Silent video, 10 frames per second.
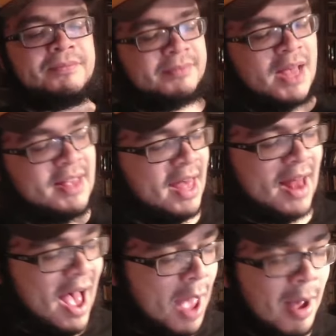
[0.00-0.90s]
again,
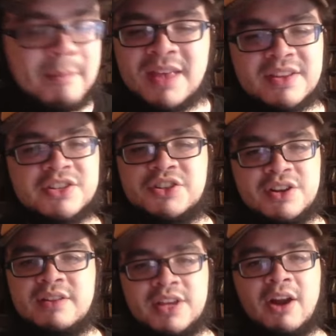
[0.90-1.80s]
I made this,
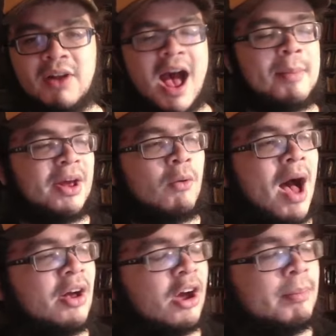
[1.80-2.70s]
you know, comment a
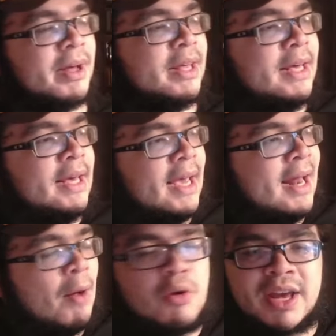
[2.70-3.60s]
while ago, but, and
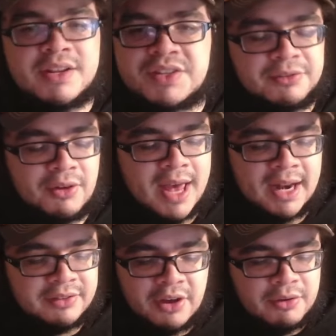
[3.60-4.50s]
I won't get into the full
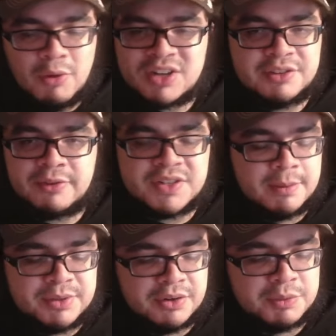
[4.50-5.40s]
anecdote. Watch the first
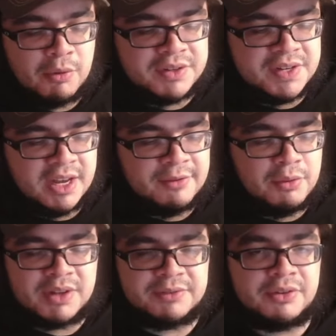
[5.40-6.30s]
episode of Sports Night if you
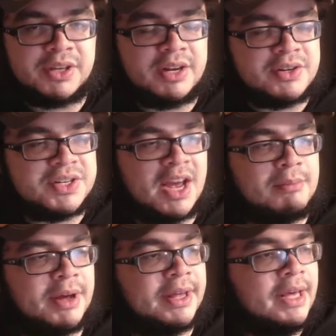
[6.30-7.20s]
want to fully understand,
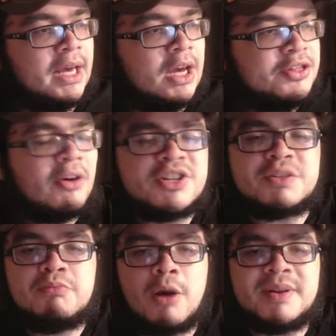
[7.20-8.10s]
but there are
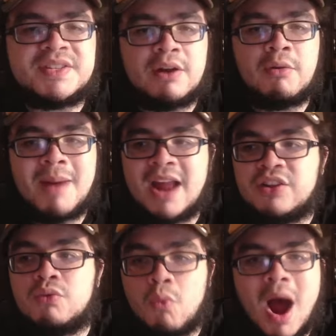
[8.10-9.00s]
just moments that remind
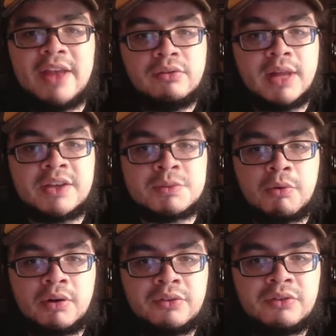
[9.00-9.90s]
you why you like
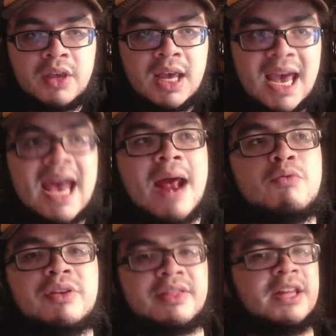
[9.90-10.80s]
sports. And I
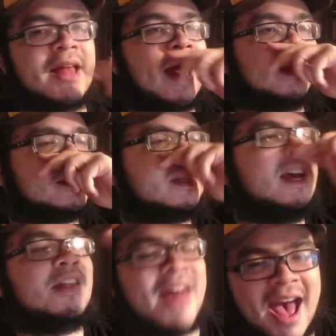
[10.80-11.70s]
really think that it's
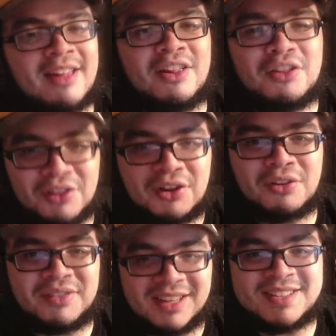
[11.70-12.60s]
that little
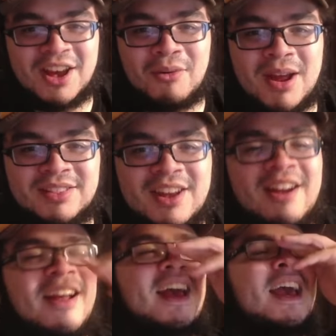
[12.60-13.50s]
detail right
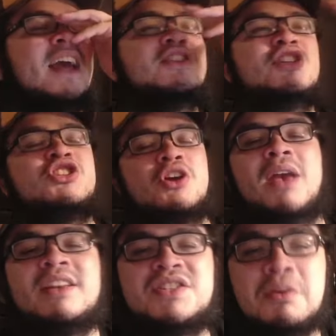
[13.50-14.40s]
there. It just
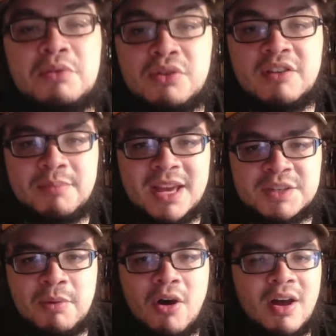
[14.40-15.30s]
showcases the beauty of
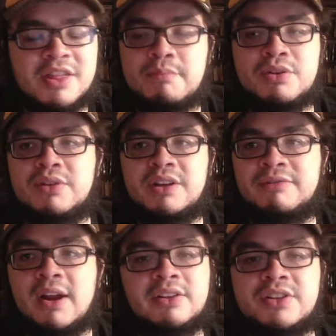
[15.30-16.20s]
baseball and the beauty of,
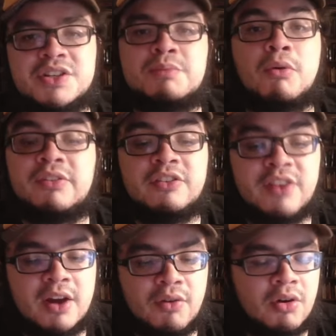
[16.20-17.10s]
frankly, just sports in
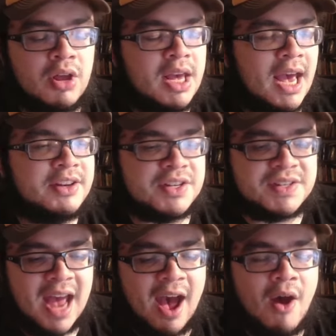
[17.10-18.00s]
general, and just
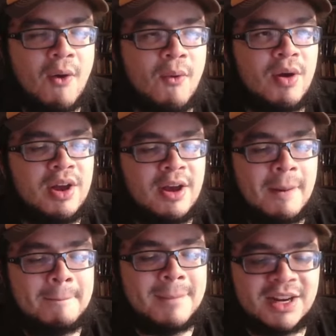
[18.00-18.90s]
how
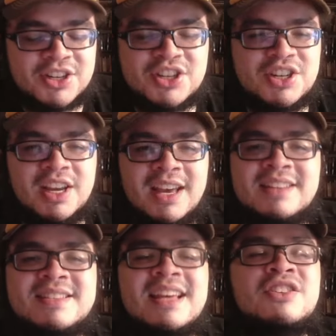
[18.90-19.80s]
much
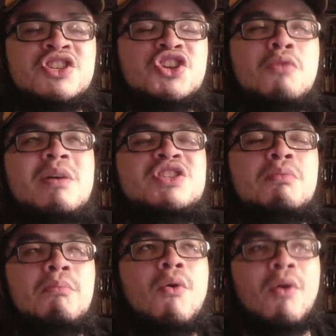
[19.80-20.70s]
it's so much
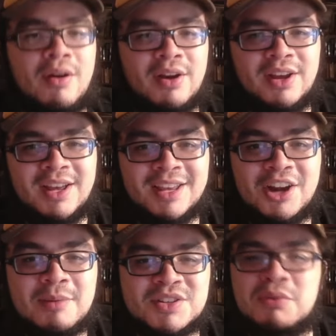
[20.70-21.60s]
more. You
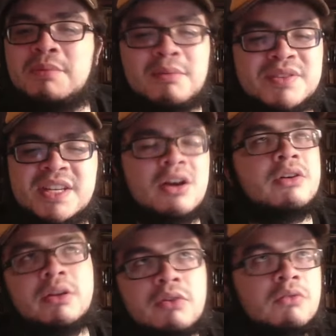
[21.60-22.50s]
know what I mean? So when people say, oh,
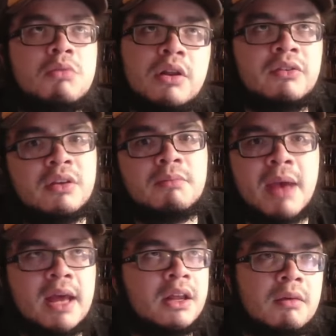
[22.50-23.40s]
you just want to see
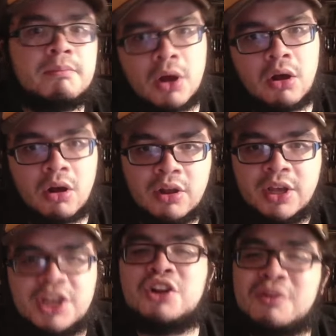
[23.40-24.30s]
man hit ball,
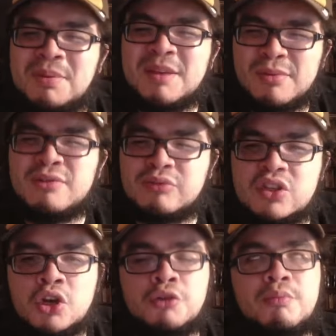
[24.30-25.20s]
you know, the people
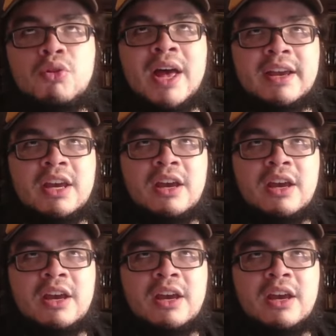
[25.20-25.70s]
who like,